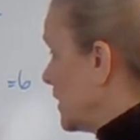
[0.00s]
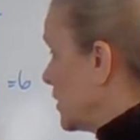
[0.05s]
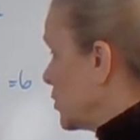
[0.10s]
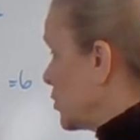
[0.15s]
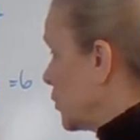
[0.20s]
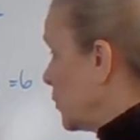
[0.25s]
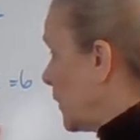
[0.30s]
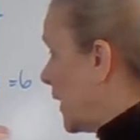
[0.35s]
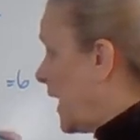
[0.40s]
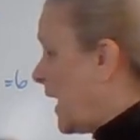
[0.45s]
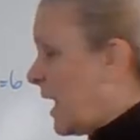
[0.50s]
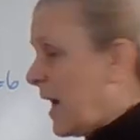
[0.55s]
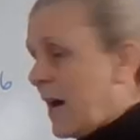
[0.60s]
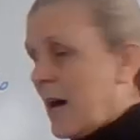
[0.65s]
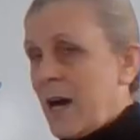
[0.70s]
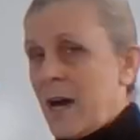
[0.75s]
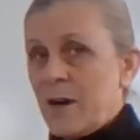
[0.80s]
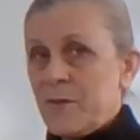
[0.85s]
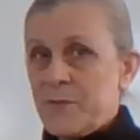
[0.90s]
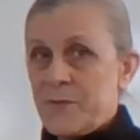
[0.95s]
to
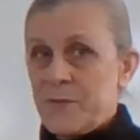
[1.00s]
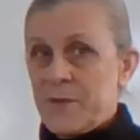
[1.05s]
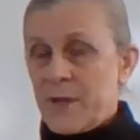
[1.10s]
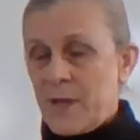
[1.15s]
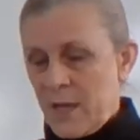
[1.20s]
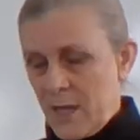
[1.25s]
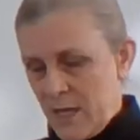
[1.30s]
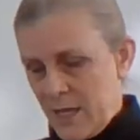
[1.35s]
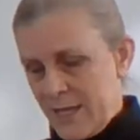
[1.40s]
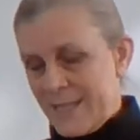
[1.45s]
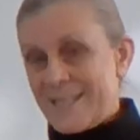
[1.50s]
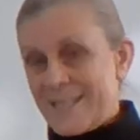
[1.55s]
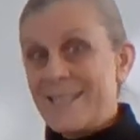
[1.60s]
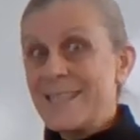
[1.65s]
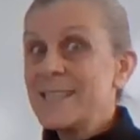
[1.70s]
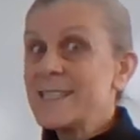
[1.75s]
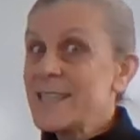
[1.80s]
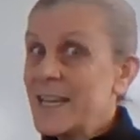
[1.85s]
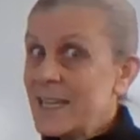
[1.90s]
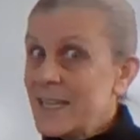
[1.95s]
1/2. It's
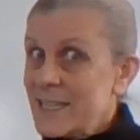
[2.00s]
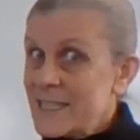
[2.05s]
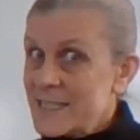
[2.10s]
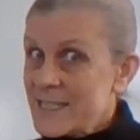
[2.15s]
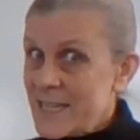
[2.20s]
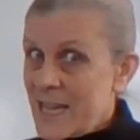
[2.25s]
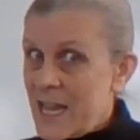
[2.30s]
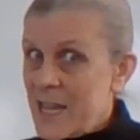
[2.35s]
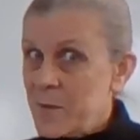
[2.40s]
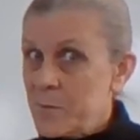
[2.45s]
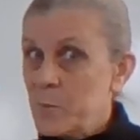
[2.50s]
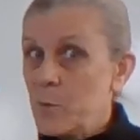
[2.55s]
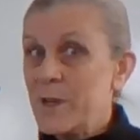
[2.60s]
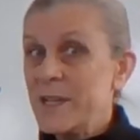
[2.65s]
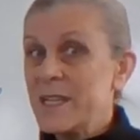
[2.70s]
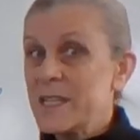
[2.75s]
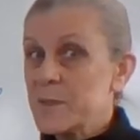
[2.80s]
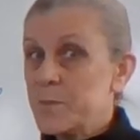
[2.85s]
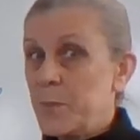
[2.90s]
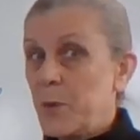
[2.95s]
exactly the same when
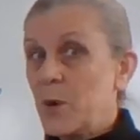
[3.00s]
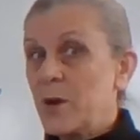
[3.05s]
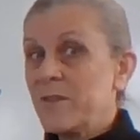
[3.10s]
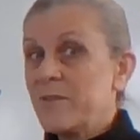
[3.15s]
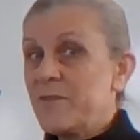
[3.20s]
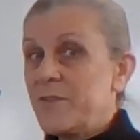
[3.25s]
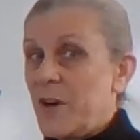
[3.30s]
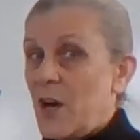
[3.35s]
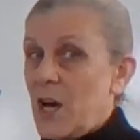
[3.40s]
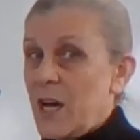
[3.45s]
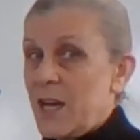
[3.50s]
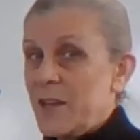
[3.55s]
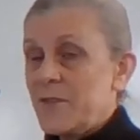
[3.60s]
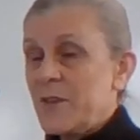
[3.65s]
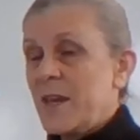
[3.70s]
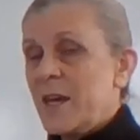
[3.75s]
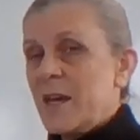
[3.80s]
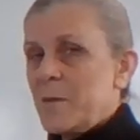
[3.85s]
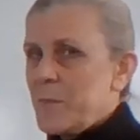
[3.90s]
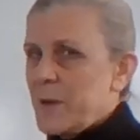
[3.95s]
it's 0.5,
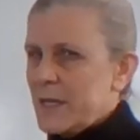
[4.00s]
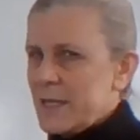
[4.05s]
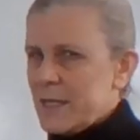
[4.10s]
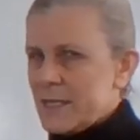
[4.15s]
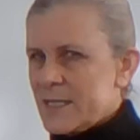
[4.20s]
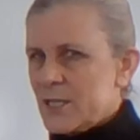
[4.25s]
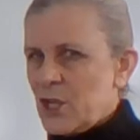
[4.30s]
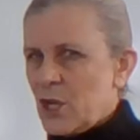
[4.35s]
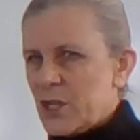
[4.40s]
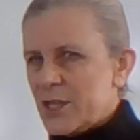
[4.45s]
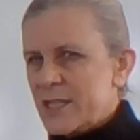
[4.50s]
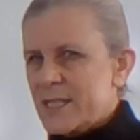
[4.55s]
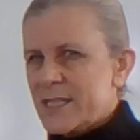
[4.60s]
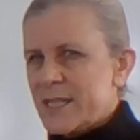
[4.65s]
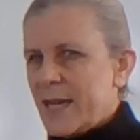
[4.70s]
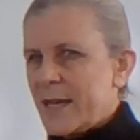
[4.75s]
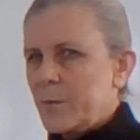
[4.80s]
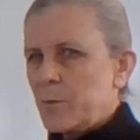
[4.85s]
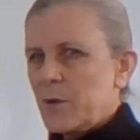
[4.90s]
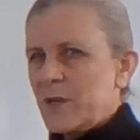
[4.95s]
but it's not the
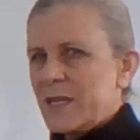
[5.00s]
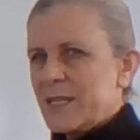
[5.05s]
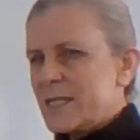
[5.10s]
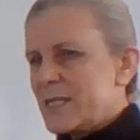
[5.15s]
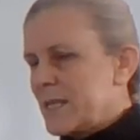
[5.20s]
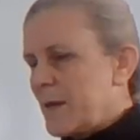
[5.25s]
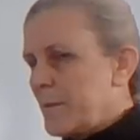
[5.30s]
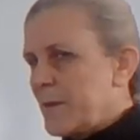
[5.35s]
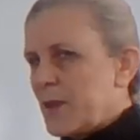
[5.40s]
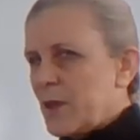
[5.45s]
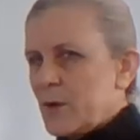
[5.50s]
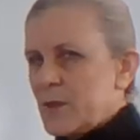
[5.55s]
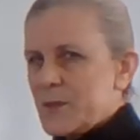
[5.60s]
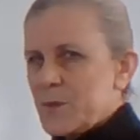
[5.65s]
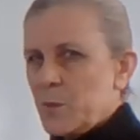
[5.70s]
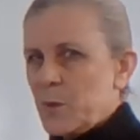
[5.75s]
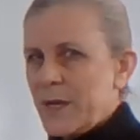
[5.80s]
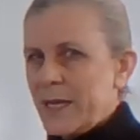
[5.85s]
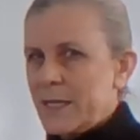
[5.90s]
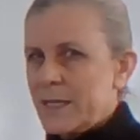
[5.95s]
same when it's some of those
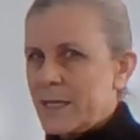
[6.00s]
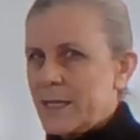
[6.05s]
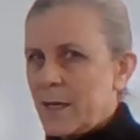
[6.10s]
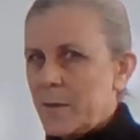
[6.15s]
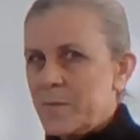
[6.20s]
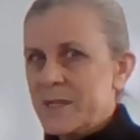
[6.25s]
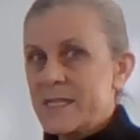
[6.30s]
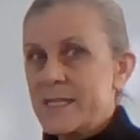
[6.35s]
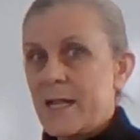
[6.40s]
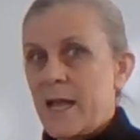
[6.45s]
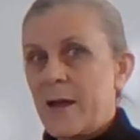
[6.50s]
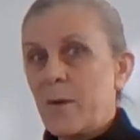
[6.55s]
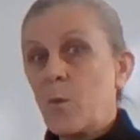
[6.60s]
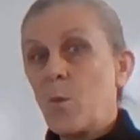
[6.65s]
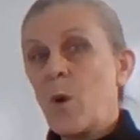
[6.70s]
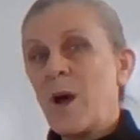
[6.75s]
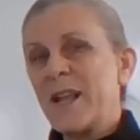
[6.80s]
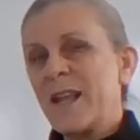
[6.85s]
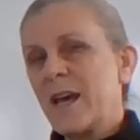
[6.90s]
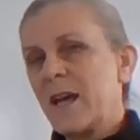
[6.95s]
weird numbers like
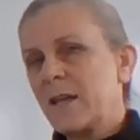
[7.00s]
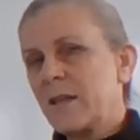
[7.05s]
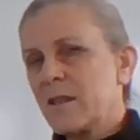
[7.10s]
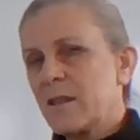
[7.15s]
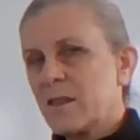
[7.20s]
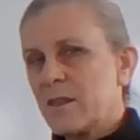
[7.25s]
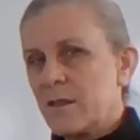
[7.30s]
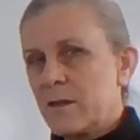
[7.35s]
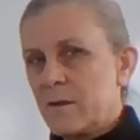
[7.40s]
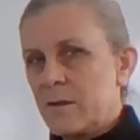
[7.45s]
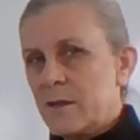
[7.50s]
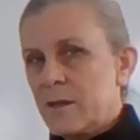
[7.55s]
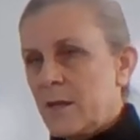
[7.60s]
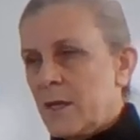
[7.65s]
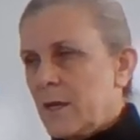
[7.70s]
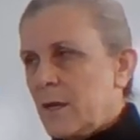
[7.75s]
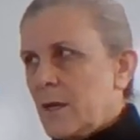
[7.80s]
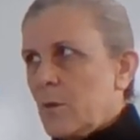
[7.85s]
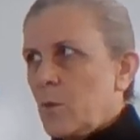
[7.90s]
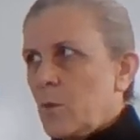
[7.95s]
1/8 and
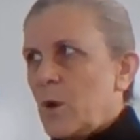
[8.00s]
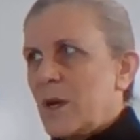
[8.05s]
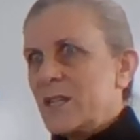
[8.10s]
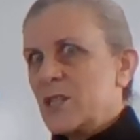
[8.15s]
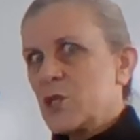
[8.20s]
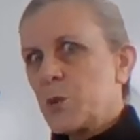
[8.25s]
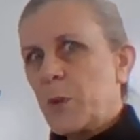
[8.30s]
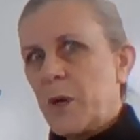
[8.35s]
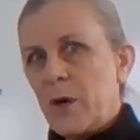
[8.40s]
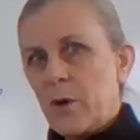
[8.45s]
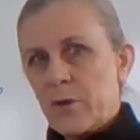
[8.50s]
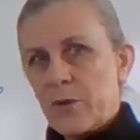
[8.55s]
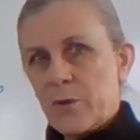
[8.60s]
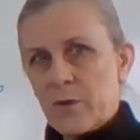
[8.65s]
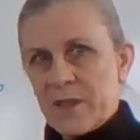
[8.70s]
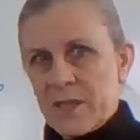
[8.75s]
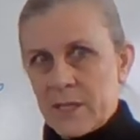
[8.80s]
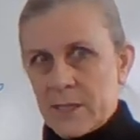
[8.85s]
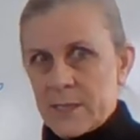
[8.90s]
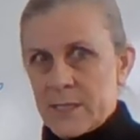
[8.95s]
1/12 or
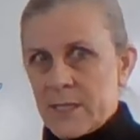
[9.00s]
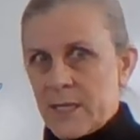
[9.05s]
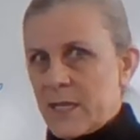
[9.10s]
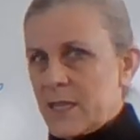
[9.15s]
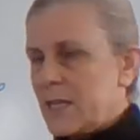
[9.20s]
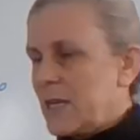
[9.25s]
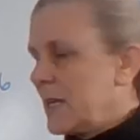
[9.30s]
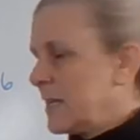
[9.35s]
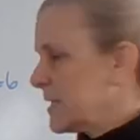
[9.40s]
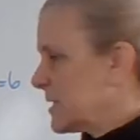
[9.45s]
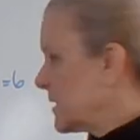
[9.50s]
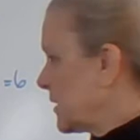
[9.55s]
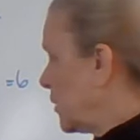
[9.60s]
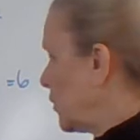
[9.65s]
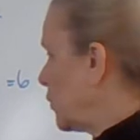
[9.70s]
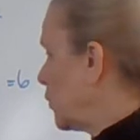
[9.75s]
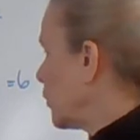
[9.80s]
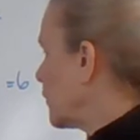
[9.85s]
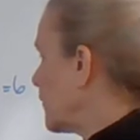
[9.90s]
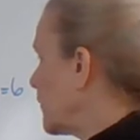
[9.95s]
things like that. So
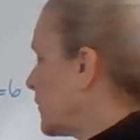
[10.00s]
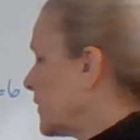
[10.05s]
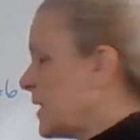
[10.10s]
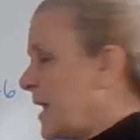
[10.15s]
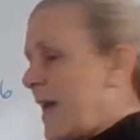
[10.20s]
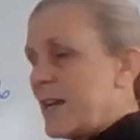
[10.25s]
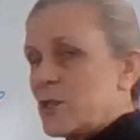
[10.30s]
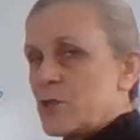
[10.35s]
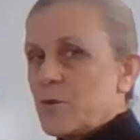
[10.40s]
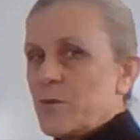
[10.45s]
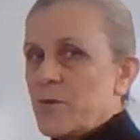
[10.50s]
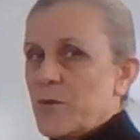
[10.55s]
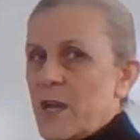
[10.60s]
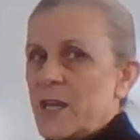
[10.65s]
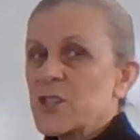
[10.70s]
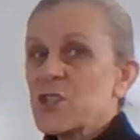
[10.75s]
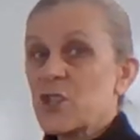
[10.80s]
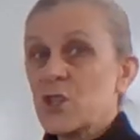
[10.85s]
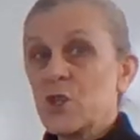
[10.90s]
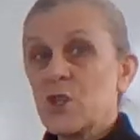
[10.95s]
look for the actual
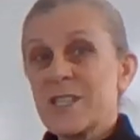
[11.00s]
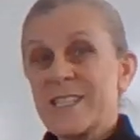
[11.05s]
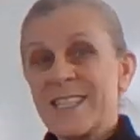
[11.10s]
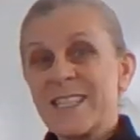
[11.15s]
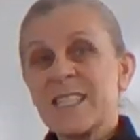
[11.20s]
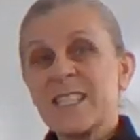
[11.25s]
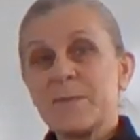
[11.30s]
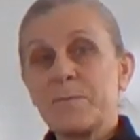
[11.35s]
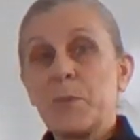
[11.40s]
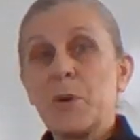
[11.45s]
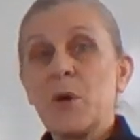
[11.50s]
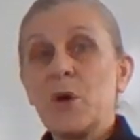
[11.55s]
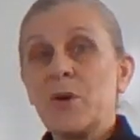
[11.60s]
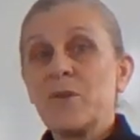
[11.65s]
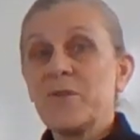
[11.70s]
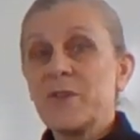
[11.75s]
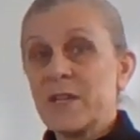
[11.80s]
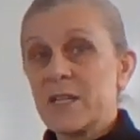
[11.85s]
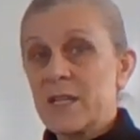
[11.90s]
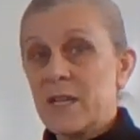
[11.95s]
fraction because it's
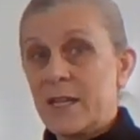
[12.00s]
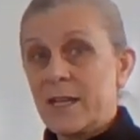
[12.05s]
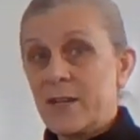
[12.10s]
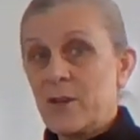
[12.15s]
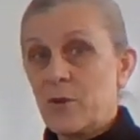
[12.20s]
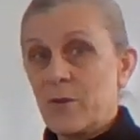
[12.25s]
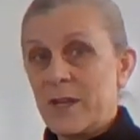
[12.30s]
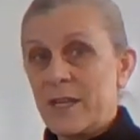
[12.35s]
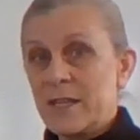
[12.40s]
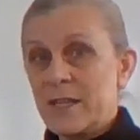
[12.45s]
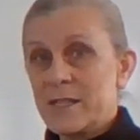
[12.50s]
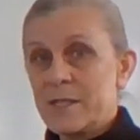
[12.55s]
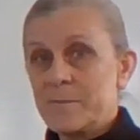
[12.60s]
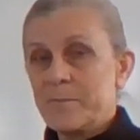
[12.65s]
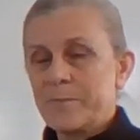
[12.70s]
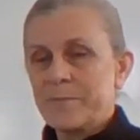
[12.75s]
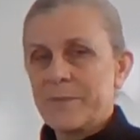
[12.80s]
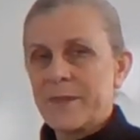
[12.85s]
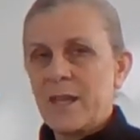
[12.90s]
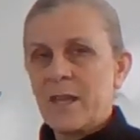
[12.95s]
perfectly correct.
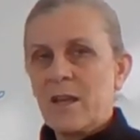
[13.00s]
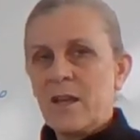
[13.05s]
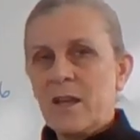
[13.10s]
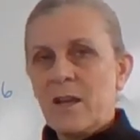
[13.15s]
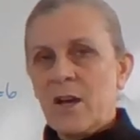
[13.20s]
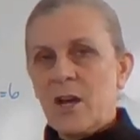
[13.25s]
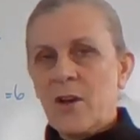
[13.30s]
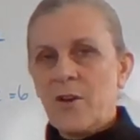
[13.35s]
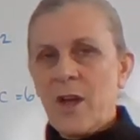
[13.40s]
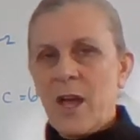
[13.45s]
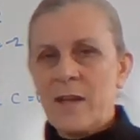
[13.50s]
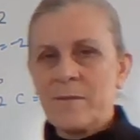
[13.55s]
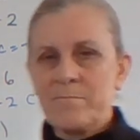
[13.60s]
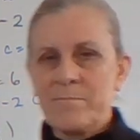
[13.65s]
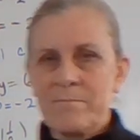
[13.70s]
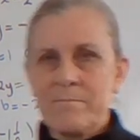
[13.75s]
All right.